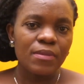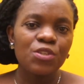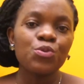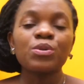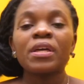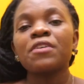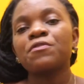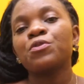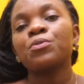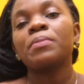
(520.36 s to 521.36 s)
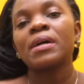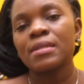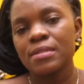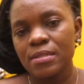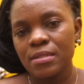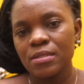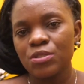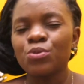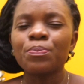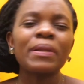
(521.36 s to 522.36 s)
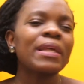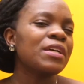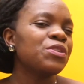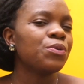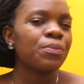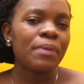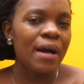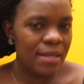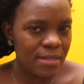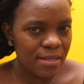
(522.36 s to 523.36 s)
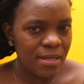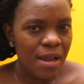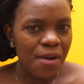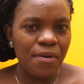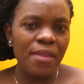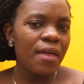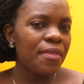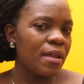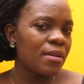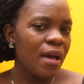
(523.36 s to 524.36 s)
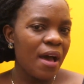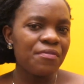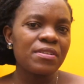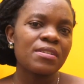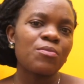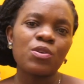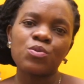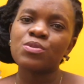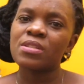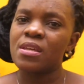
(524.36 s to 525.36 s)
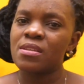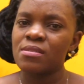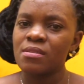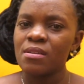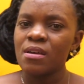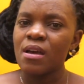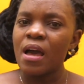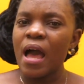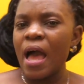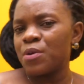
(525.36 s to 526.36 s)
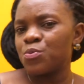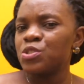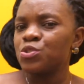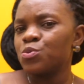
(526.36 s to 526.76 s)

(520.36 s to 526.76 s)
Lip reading: you gave your best, you played your part, rather than having someone who says, I wish you